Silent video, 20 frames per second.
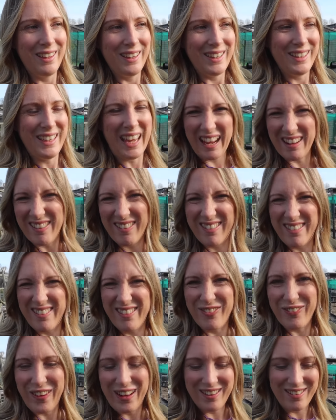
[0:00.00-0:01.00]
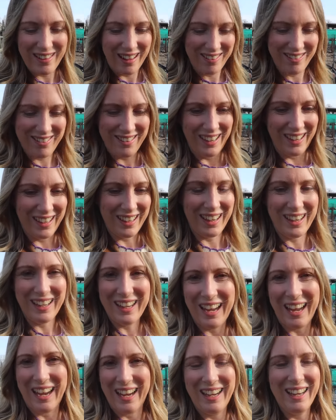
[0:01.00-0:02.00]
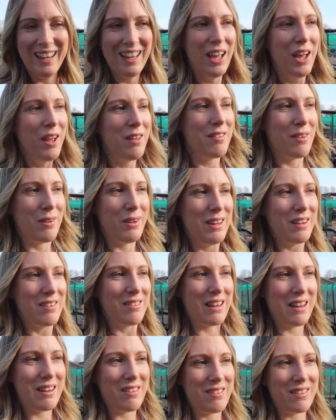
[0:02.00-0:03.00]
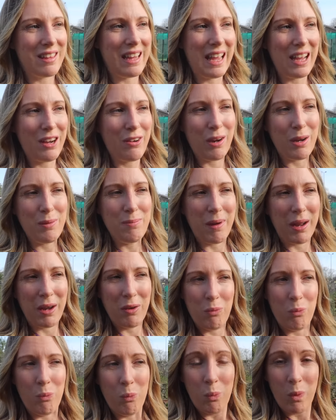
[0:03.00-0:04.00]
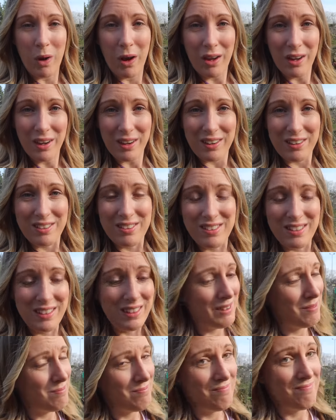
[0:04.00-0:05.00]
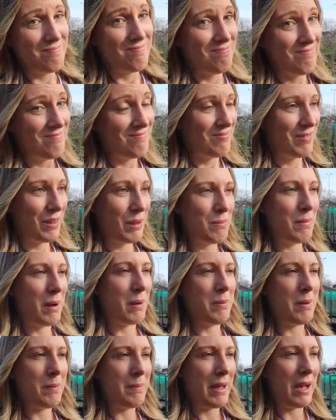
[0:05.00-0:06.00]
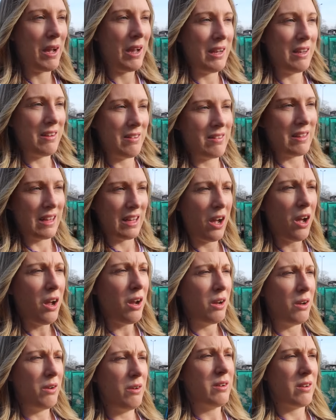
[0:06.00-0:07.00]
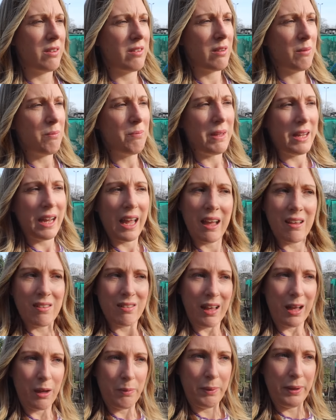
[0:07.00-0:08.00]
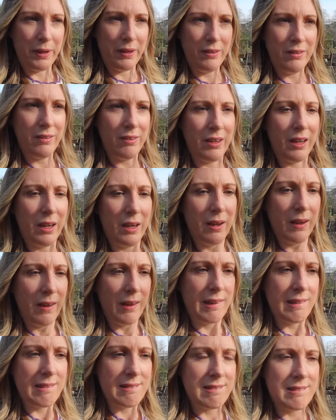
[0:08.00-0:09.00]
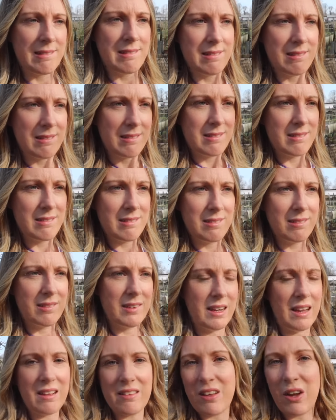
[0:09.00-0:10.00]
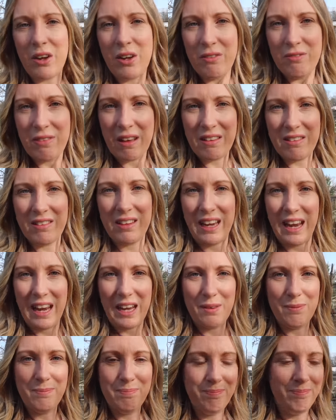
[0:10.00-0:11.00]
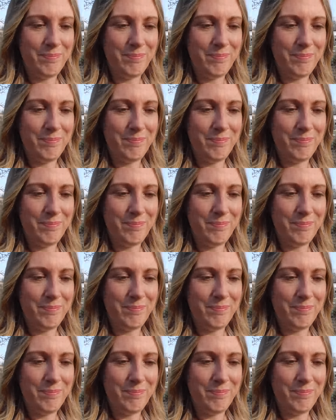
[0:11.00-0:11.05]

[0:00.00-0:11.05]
Yes, fantastic. Okay, so it looks like the scarecrow might have worked. Might be a bit early to say, oh, no, something has happened. Let's go and investigate.